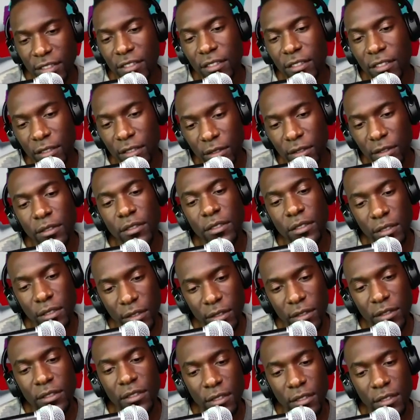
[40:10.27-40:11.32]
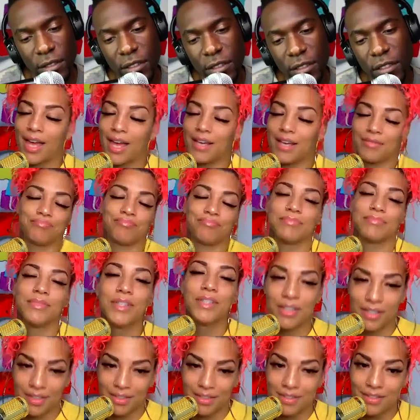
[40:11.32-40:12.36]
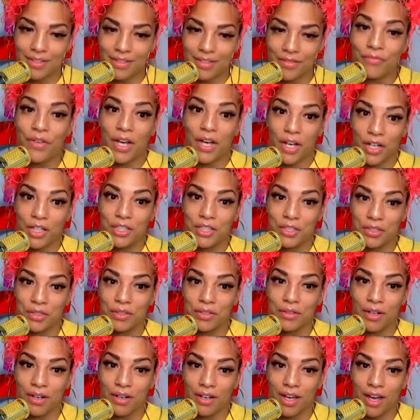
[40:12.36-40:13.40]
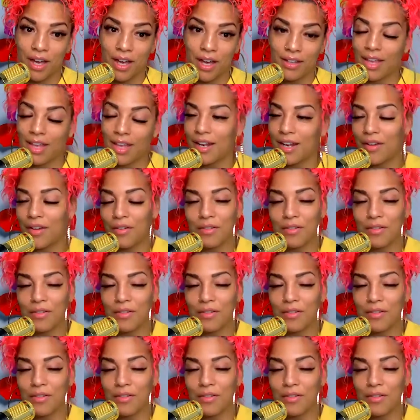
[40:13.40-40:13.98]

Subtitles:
It's very true. Like very true. Okay, they don't.